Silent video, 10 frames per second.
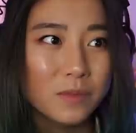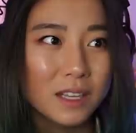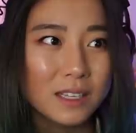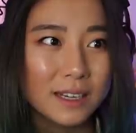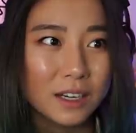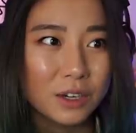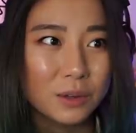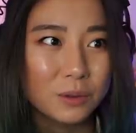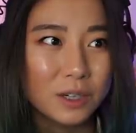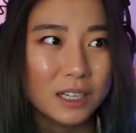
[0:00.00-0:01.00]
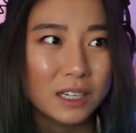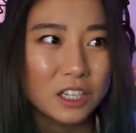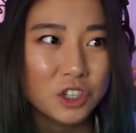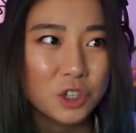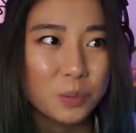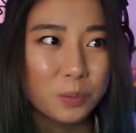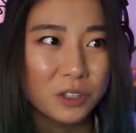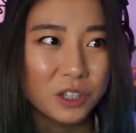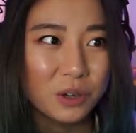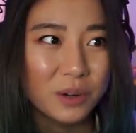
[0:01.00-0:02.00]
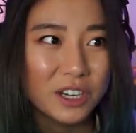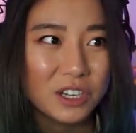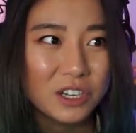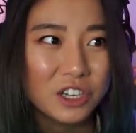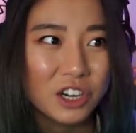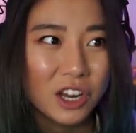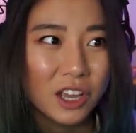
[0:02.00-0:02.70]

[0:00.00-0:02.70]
It's like a greenish, bluish